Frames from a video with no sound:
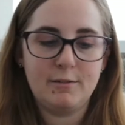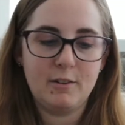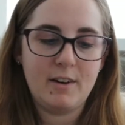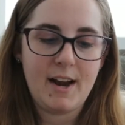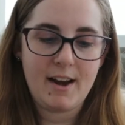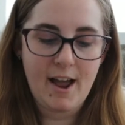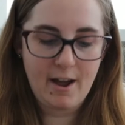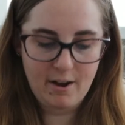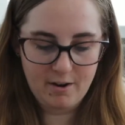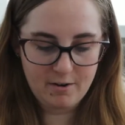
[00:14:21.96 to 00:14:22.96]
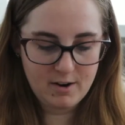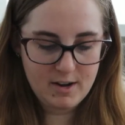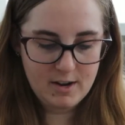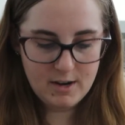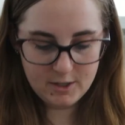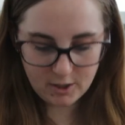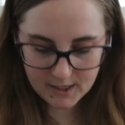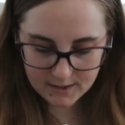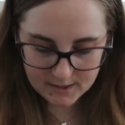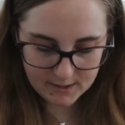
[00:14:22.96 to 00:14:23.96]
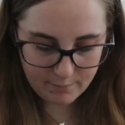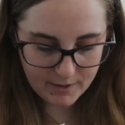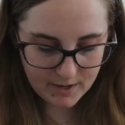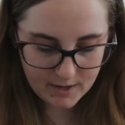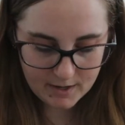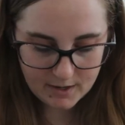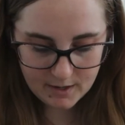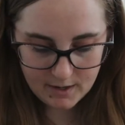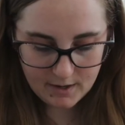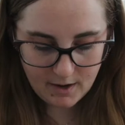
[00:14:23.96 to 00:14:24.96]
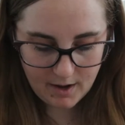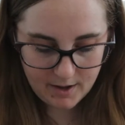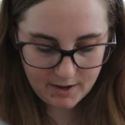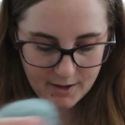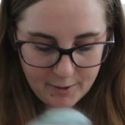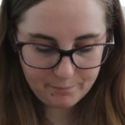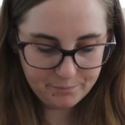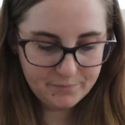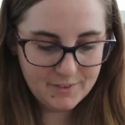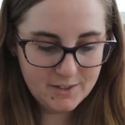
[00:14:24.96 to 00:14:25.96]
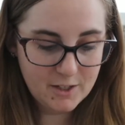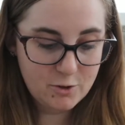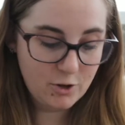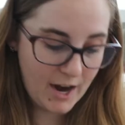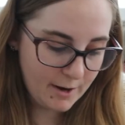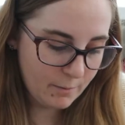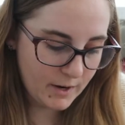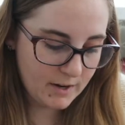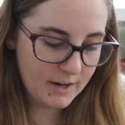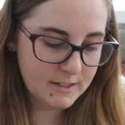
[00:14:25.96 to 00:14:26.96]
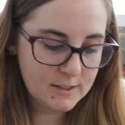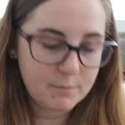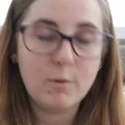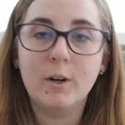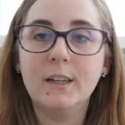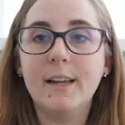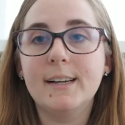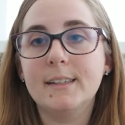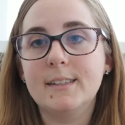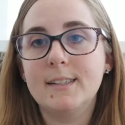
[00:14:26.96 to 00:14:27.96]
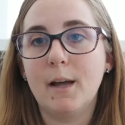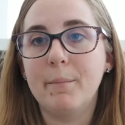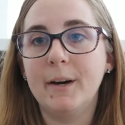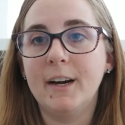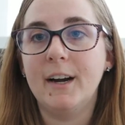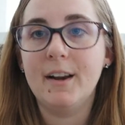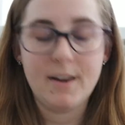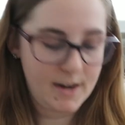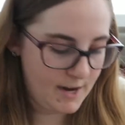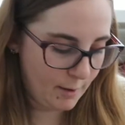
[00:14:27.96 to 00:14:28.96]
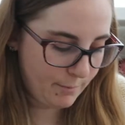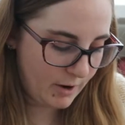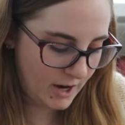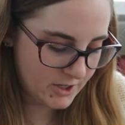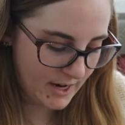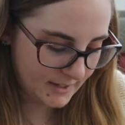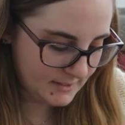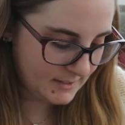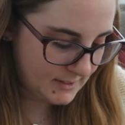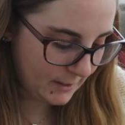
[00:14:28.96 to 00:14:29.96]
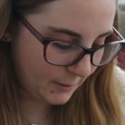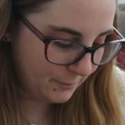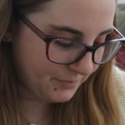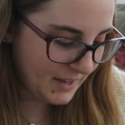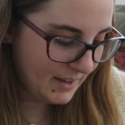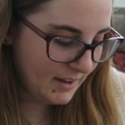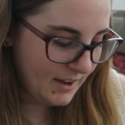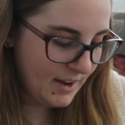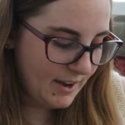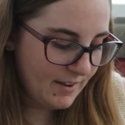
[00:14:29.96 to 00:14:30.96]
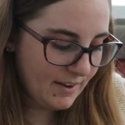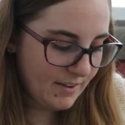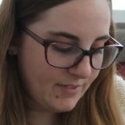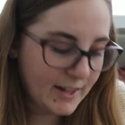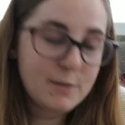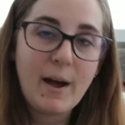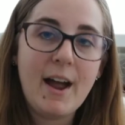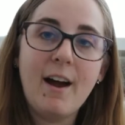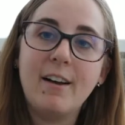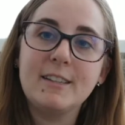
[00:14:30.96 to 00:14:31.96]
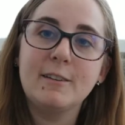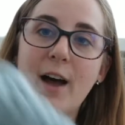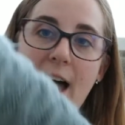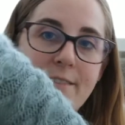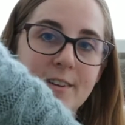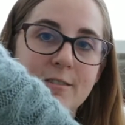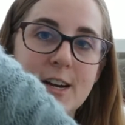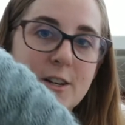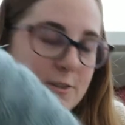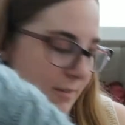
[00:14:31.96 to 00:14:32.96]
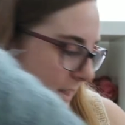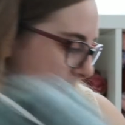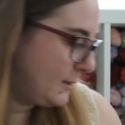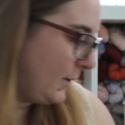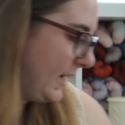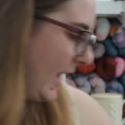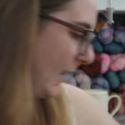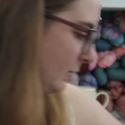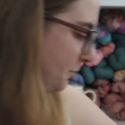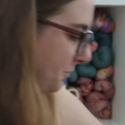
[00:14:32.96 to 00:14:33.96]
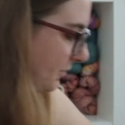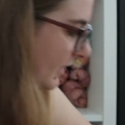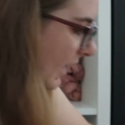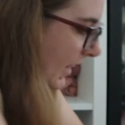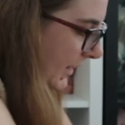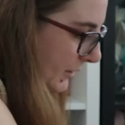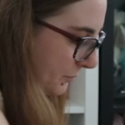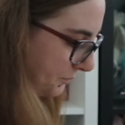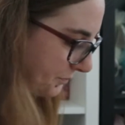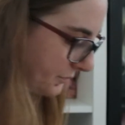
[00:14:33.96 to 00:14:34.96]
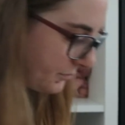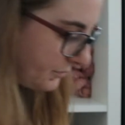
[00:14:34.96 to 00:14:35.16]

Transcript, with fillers: for right now during the summer um, to try to work on some more like summer knitting projects. So that's why I also haven't reached for this one yet. Um,